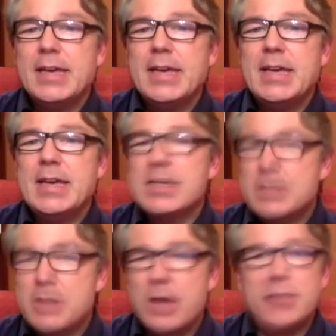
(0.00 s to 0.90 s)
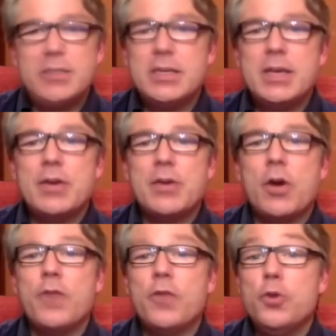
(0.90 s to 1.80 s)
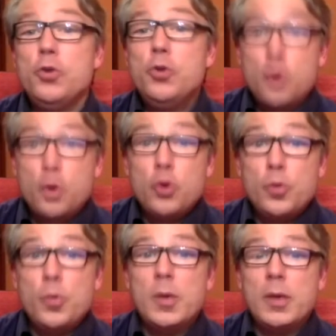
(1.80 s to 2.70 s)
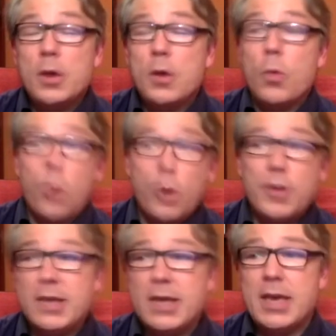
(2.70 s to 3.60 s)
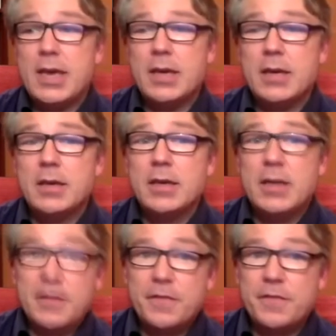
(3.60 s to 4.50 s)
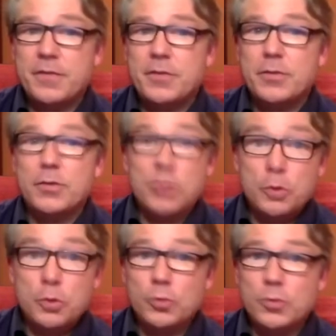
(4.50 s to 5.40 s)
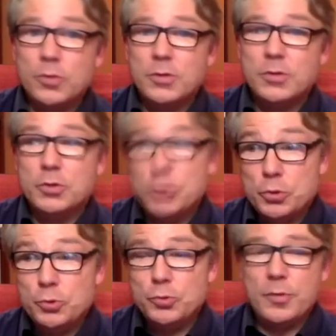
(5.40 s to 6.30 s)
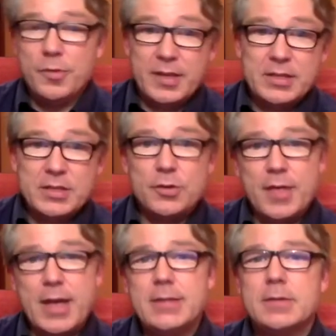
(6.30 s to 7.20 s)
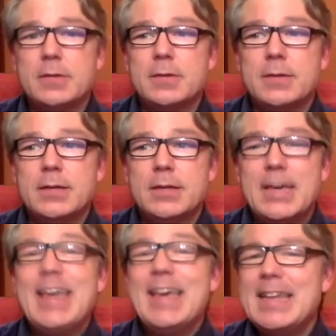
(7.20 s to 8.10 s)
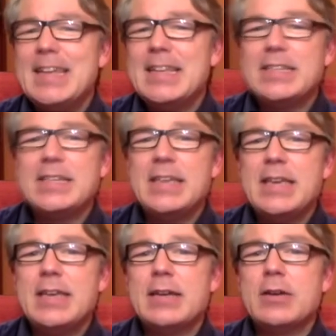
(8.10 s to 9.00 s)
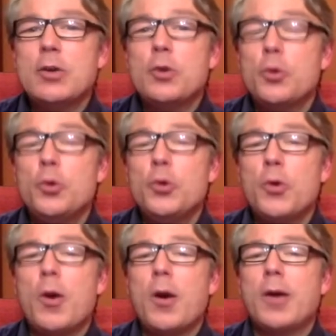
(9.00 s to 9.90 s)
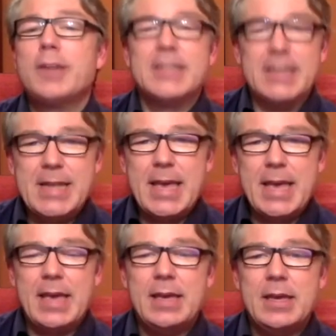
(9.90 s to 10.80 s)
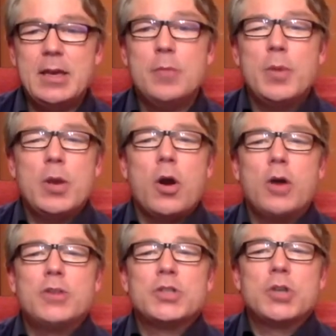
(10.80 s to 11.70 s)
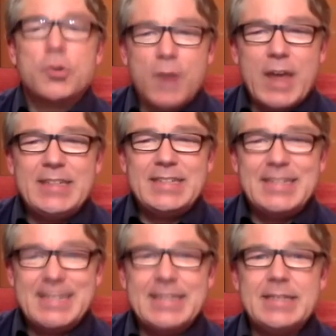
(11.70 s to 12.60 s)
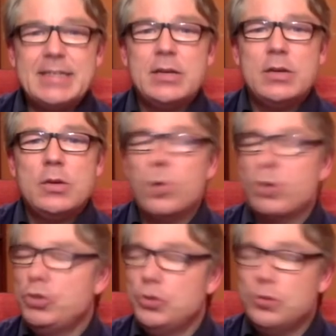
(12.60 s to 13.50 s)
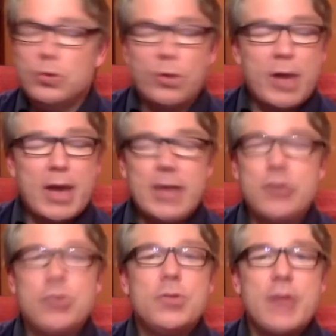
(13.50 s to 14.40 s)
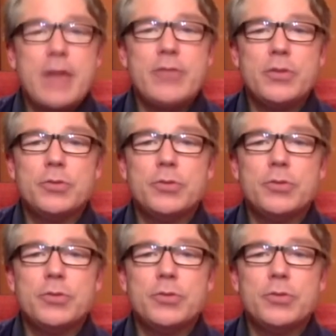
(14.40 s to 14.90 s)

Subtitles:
is not to hear of who you could be one day if you do this or that. It is to hear who you are today, because Christ did what you or I could never do: